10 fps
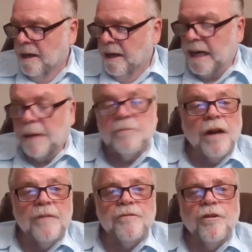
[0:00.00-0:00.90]
And I'm
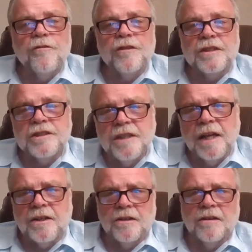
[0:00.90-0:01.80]
grateful for the
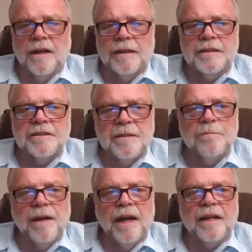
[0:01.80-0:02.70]
center and its
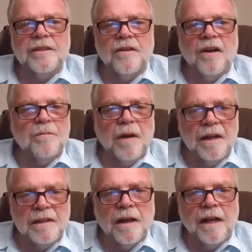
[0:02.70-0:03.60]
impact on my
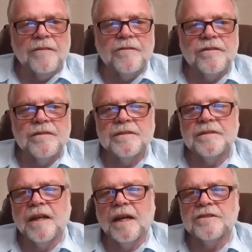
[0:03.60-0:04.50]
life
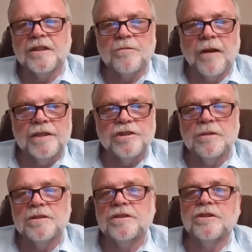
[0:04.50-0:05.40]
as a
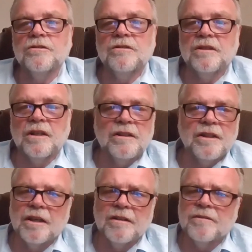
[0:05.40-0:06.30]
graduate student, and
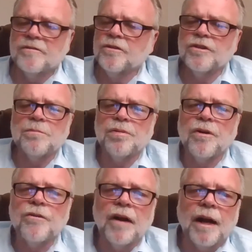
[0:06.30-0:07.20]
then through the
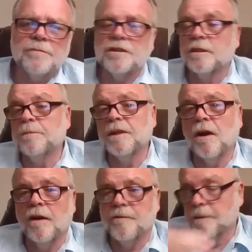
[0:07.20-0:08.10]
programs that have been
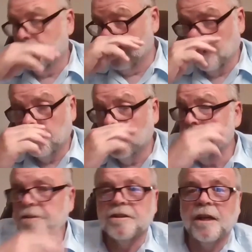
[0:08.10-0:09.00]
offered in the
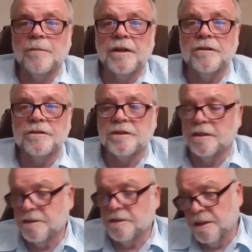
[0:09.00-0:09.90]
40-some years
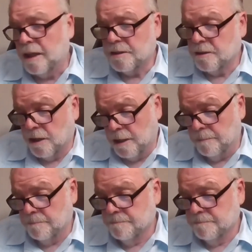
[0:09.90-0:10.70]
since that time.